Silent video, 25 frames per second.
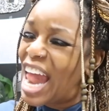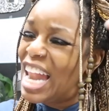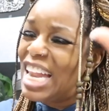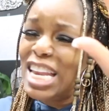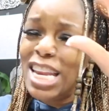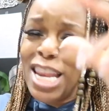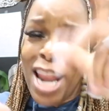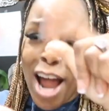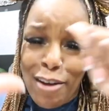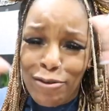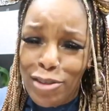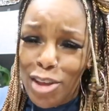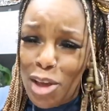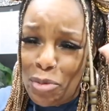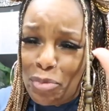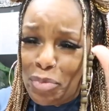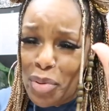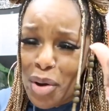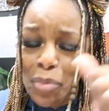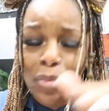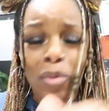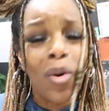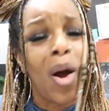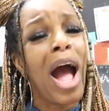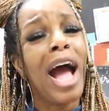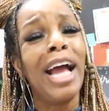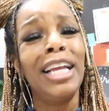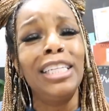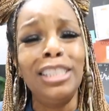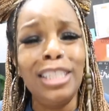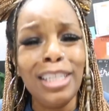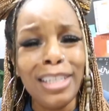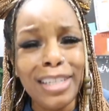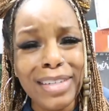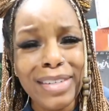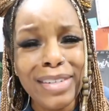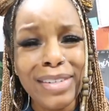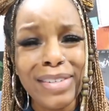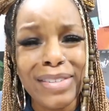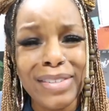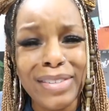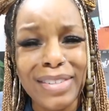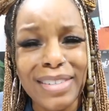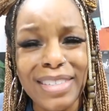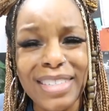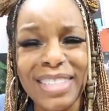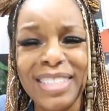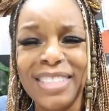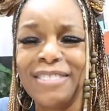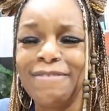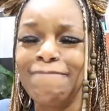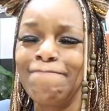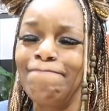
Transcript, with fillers: I love you, poo-poo. I do.